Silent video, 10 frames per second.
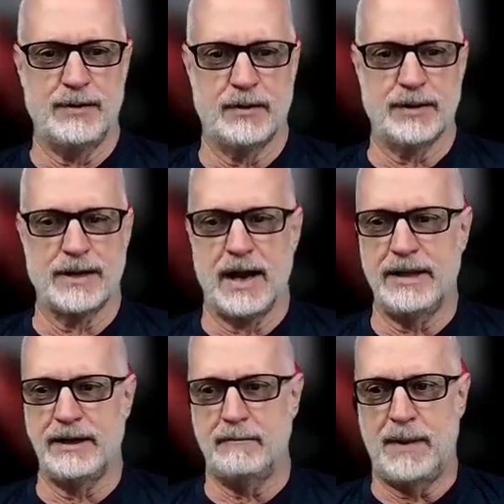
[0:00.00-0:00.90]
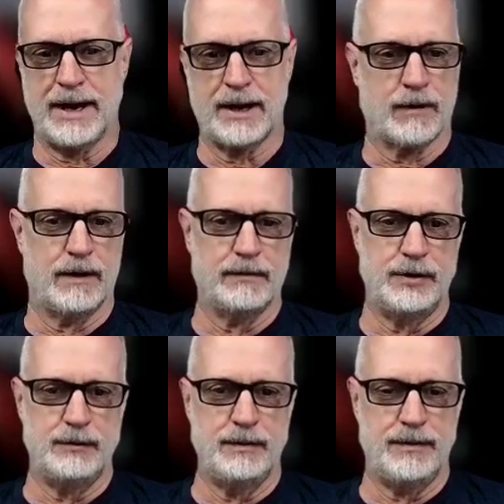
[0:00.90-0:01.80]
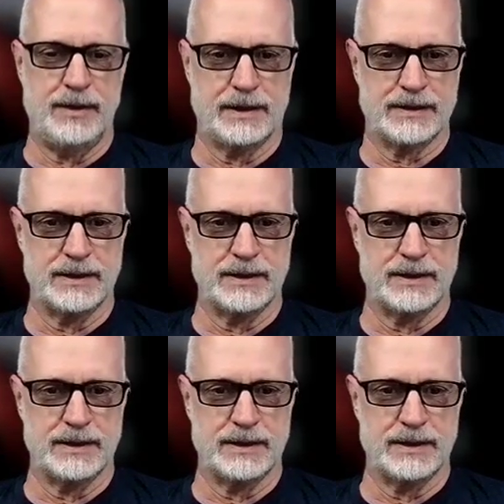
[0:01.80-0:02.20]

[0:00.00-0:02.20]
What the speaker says: You're the guy in the background doing things.